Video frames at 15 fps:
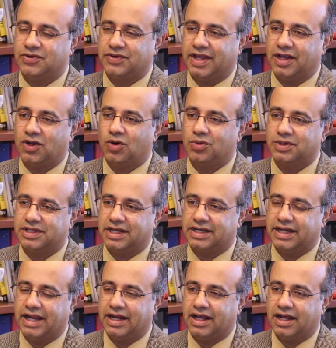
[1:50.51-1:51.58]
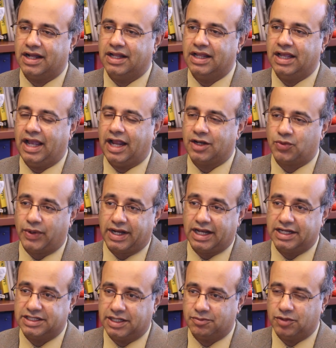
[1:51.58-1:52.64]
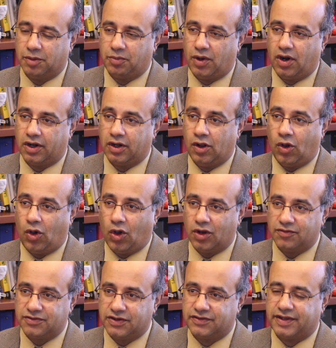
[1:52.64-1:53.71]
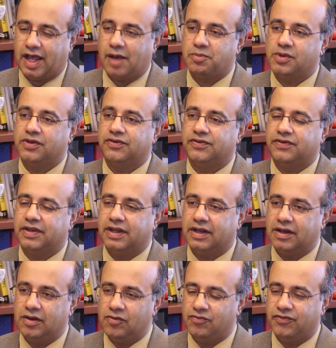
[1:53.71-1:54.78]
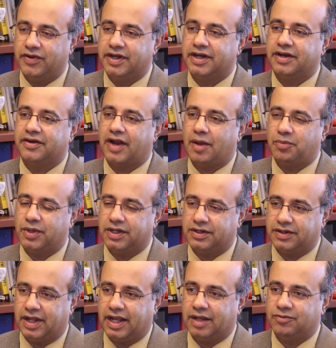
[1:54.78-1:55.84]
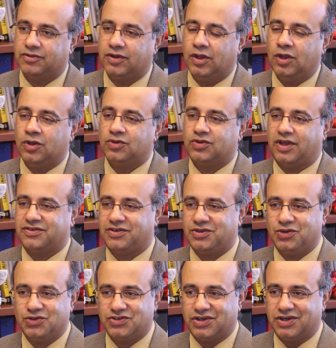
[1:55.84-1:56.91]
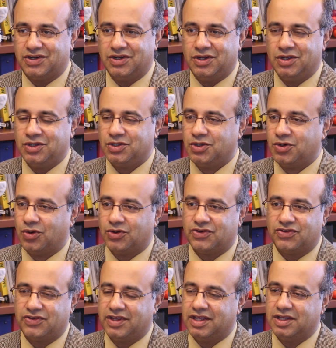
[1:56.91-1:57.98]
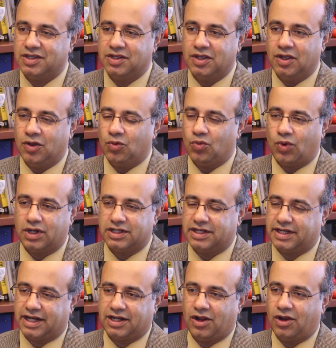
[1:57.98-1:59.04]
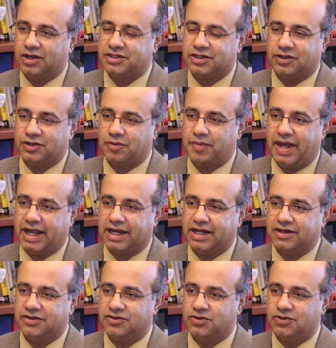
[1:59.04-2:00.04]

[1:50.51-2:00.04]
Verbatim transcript: to take over that data and quickly ship the part. All of this happens in very rapid times. So as a user, you don't see what the technology on the back end